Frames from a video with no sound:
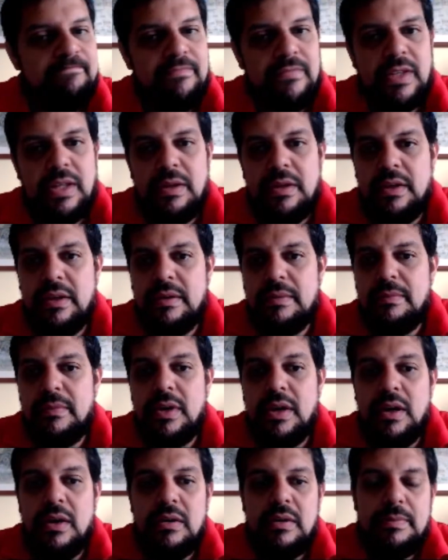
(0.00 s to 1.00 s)

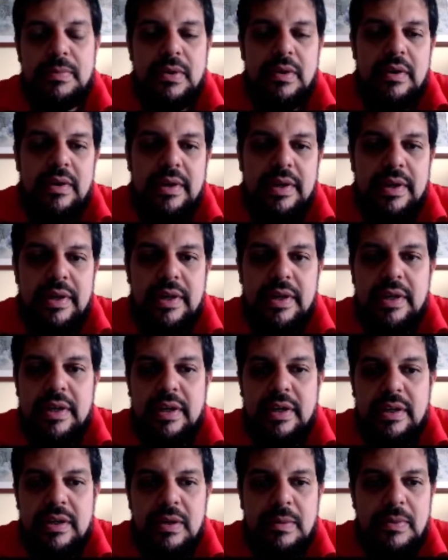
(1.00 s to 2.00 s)
No, you
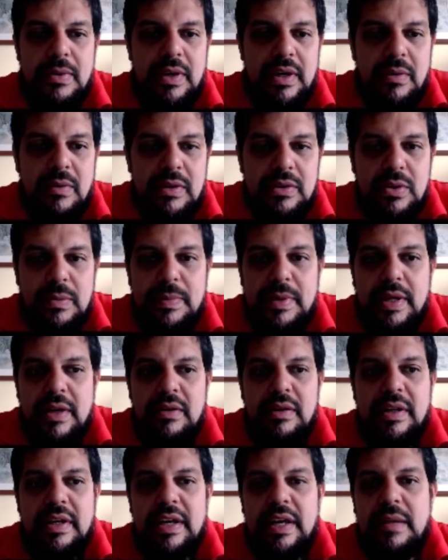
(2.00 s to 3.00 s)
probably want to play
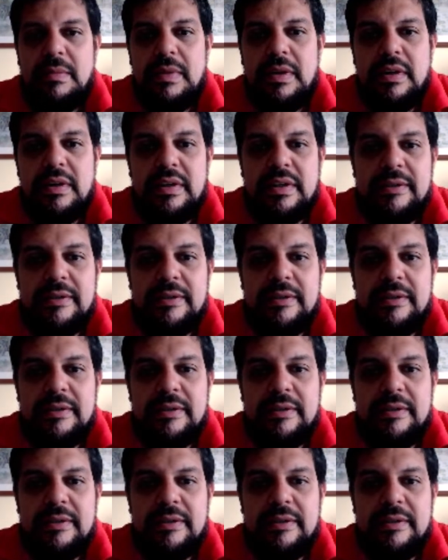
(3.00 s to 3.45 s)
only game here.